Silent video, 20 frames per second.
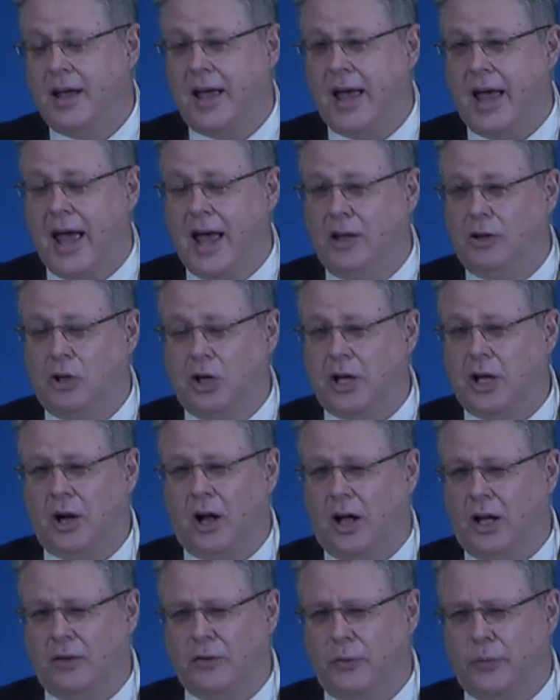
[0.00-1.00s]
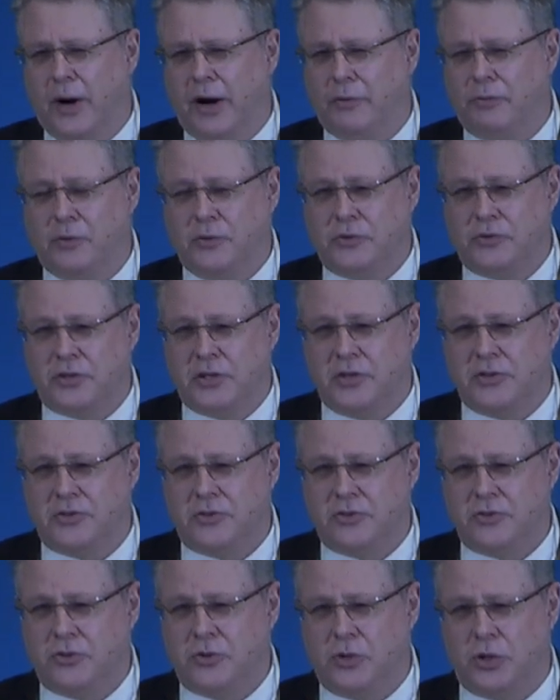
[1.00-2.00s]
And look at all of the
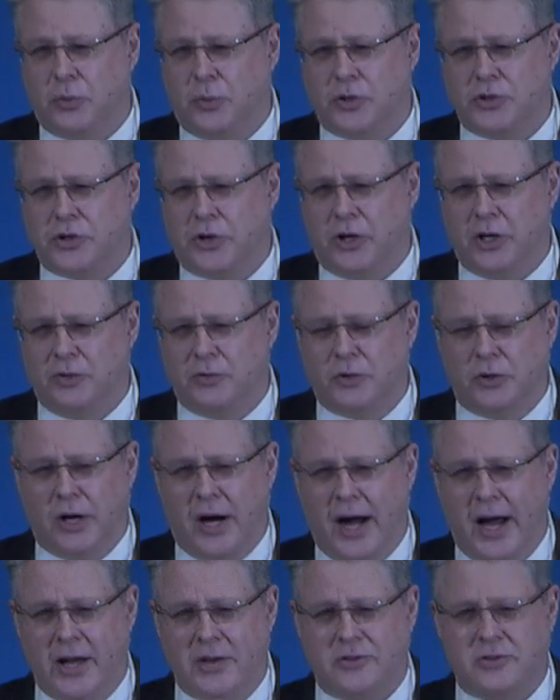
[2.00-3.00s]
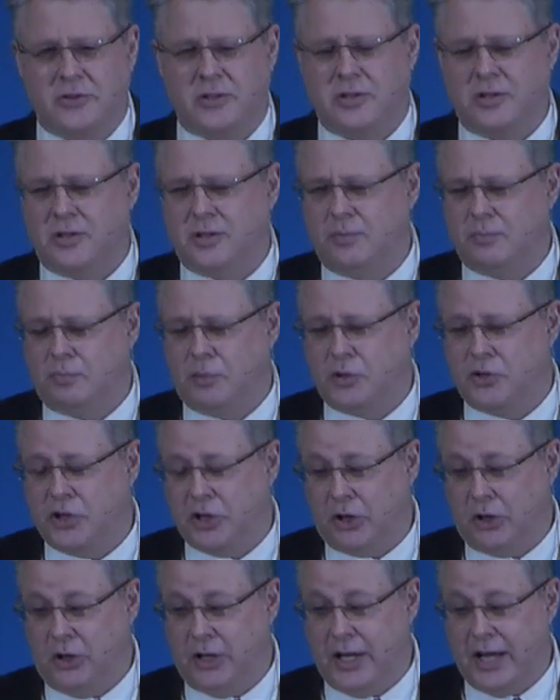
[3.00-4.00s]
references to the return of Christ,
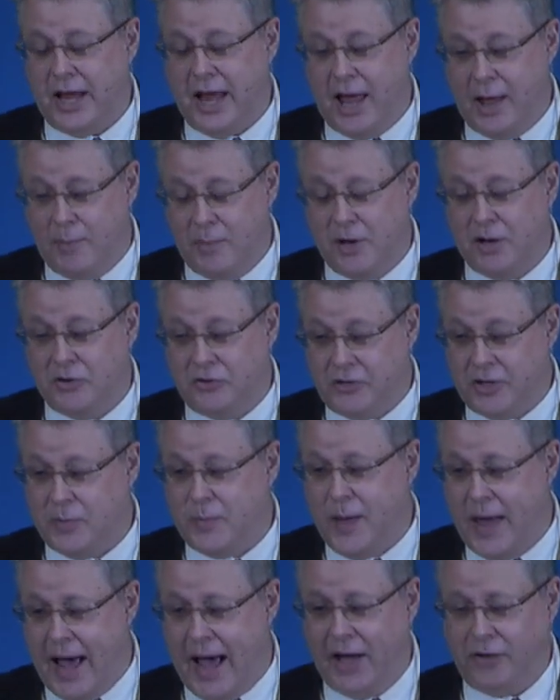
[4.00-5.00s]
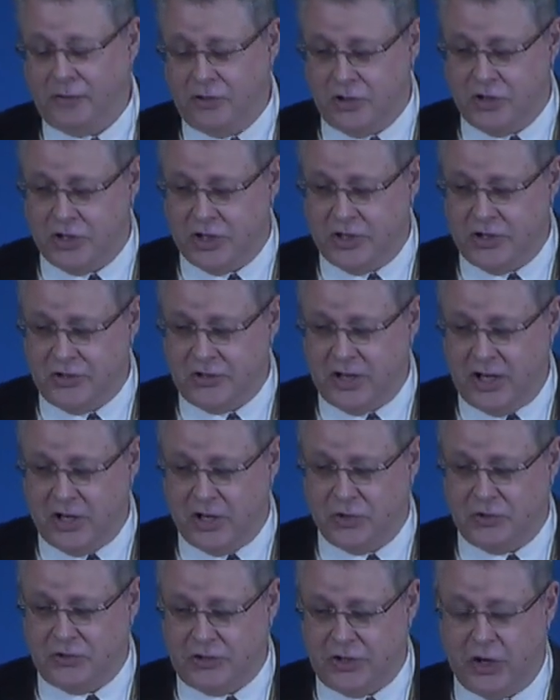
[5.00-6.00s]
particularly imminency passages, and
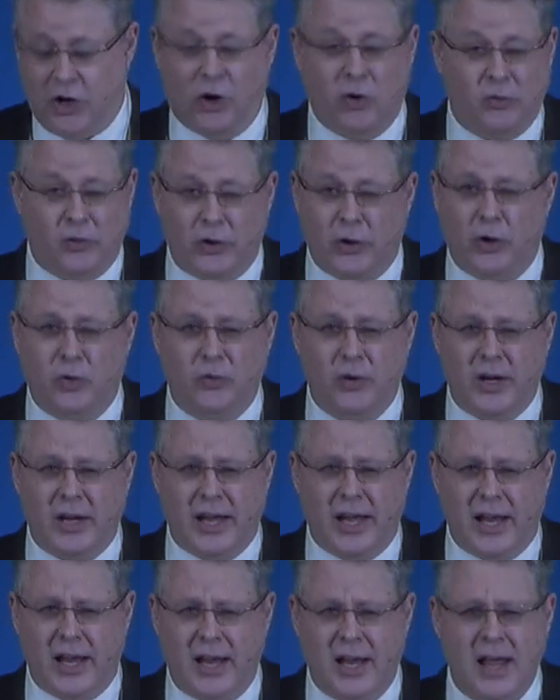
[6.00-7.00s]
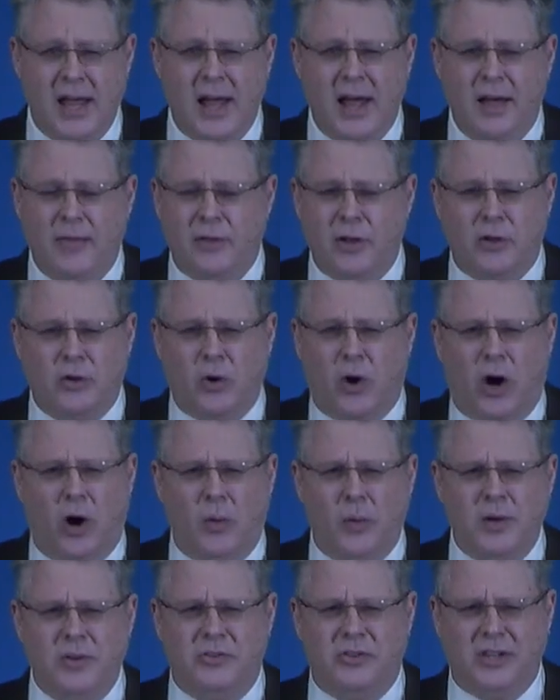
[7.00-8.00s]
you'll see over and over again that they're always